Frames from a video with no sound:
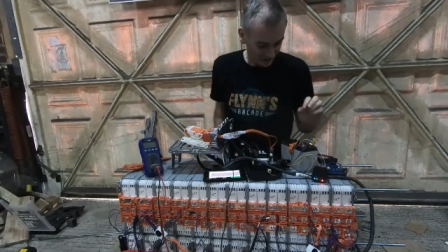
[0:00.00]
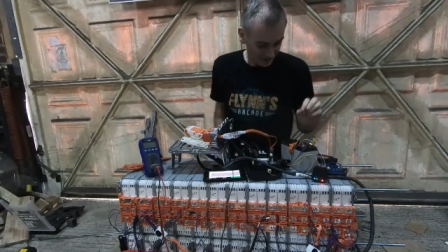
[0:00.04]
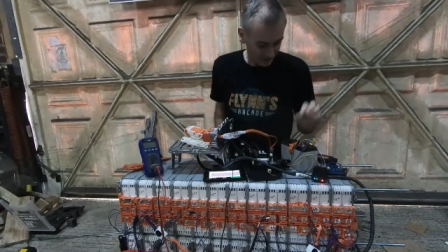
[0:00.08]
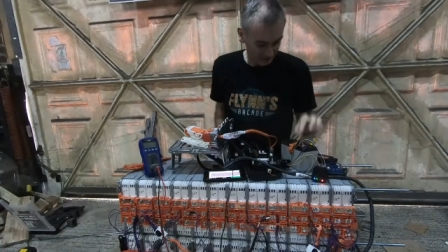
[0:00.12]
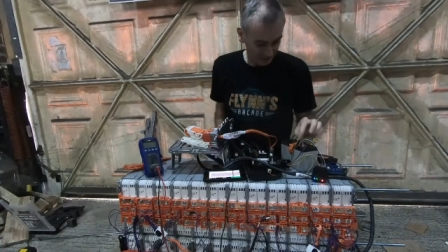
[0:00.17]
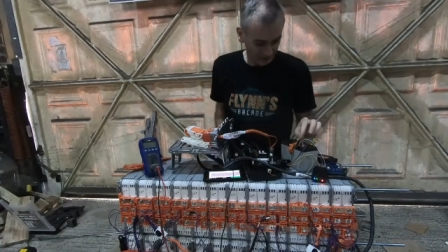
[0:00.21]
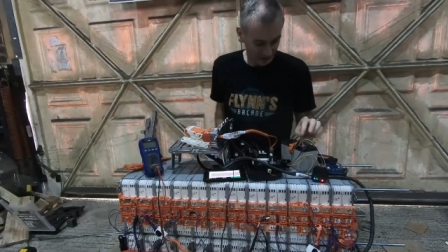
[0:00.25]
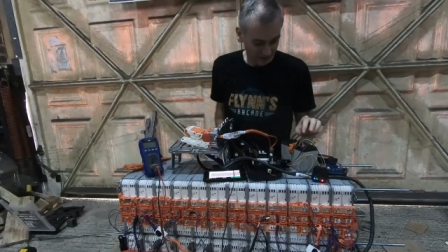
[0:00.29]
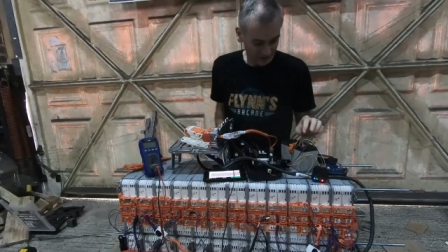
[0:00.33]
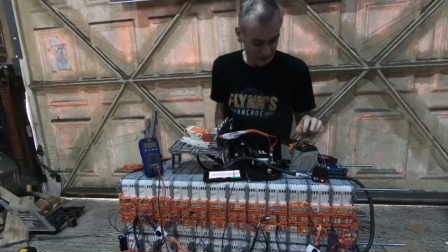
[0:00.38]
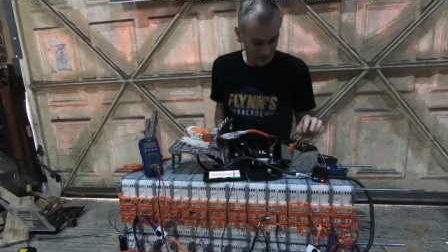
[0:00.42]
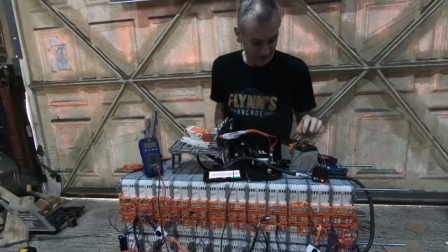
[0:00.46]
I
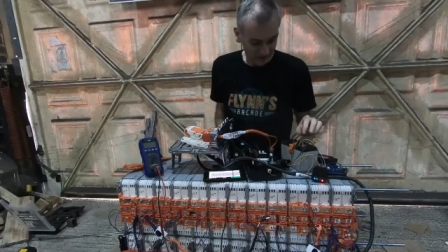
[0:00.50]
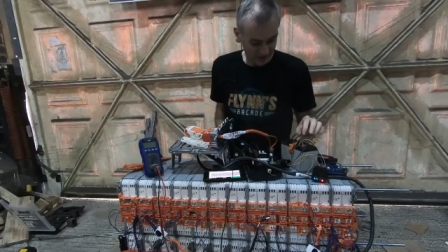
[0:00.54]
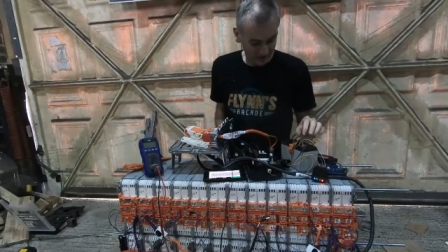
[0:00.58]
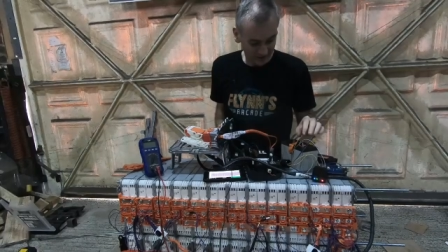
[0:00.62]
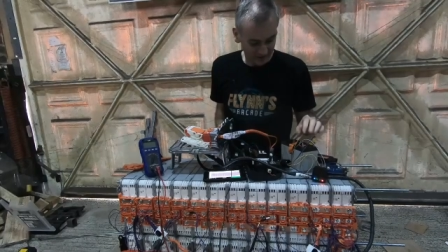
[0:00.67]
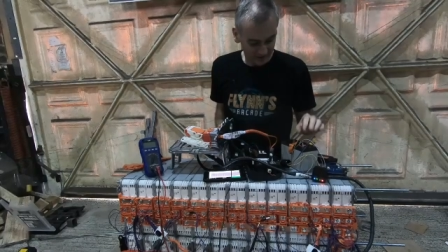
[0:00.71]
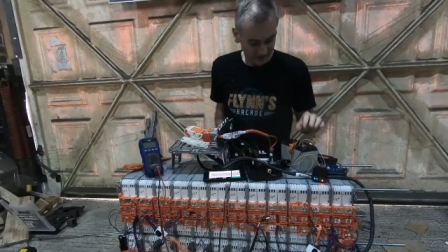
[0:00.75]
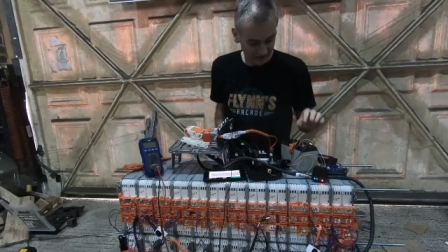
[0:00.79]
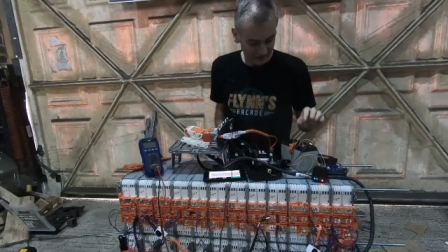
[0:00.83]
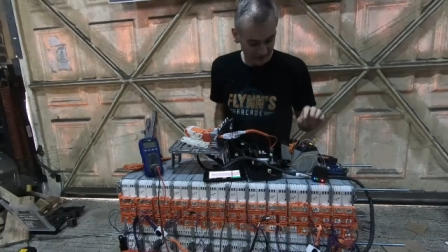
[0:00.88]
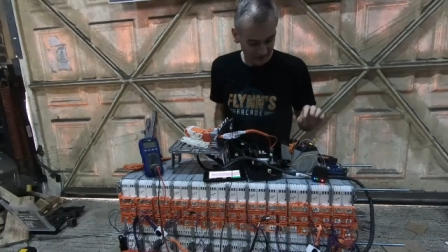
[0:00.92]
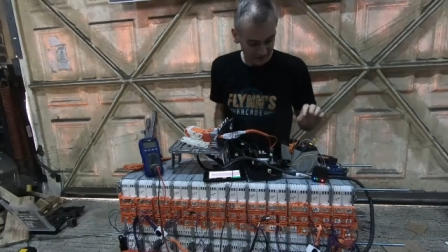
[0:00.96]
plugged
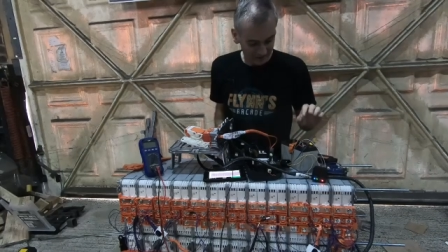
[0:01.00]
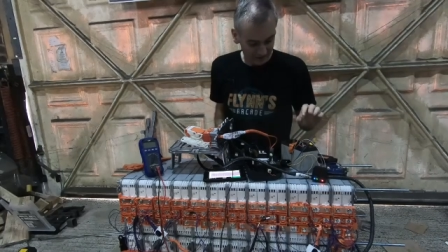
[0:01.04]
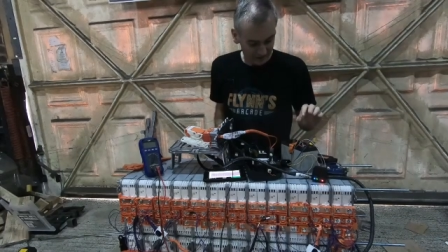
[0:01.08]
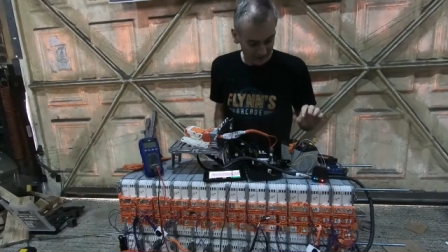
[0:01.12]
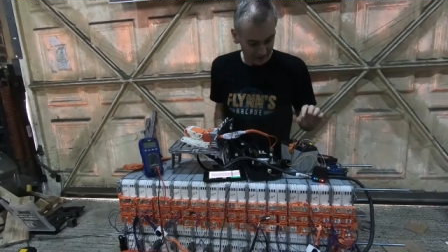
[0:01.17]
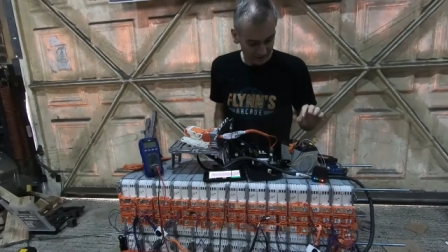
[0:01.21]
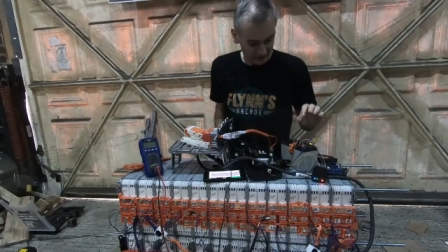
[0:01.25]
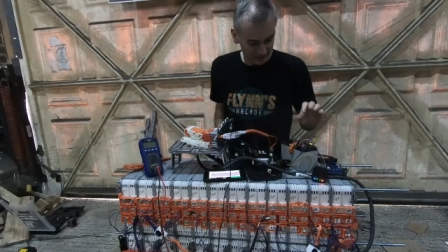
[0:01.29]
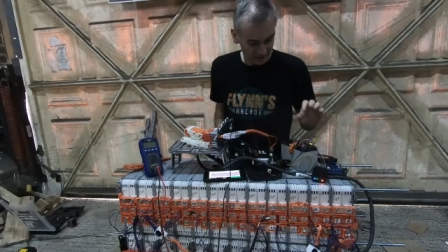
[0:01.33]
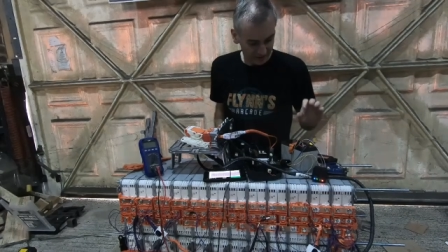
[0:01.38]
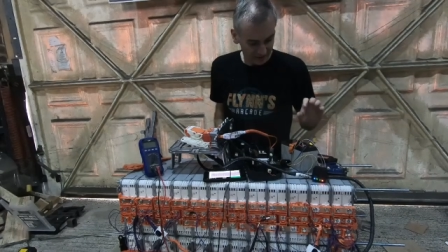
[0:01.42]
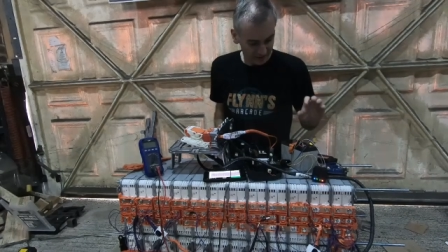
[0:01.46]
in
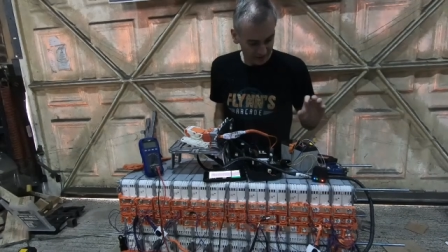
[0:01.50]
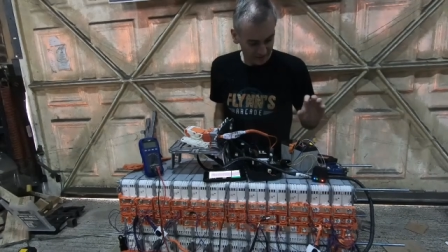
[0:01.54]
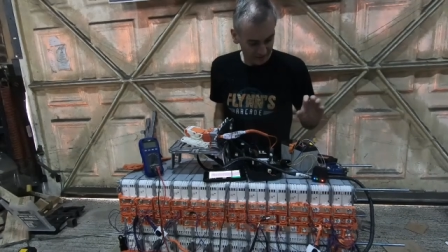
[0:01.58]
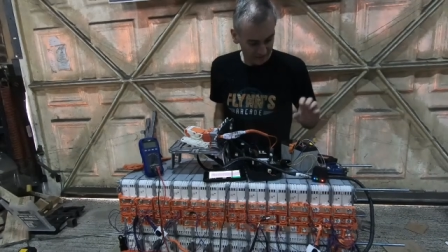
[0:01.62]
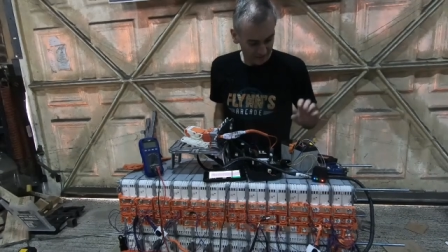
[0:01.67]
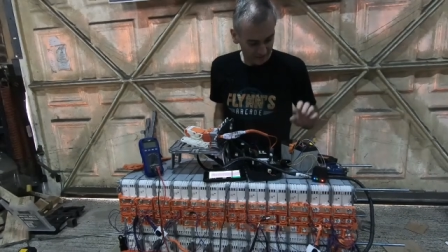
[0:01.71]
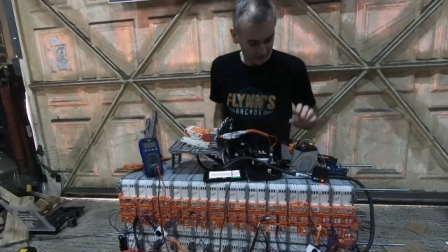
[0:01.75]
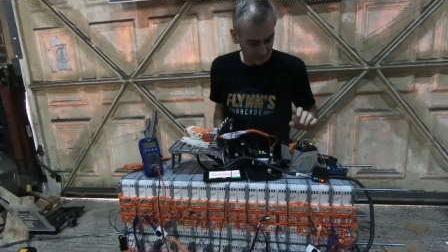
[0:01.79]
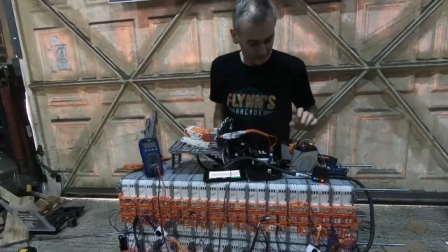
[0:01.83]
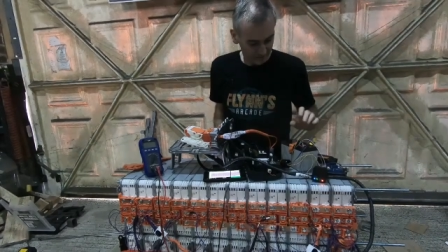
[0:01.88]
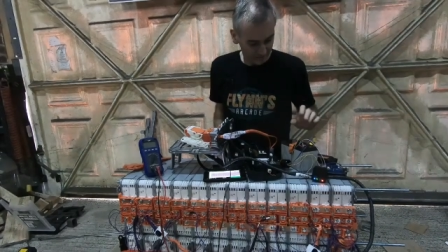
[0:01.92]
the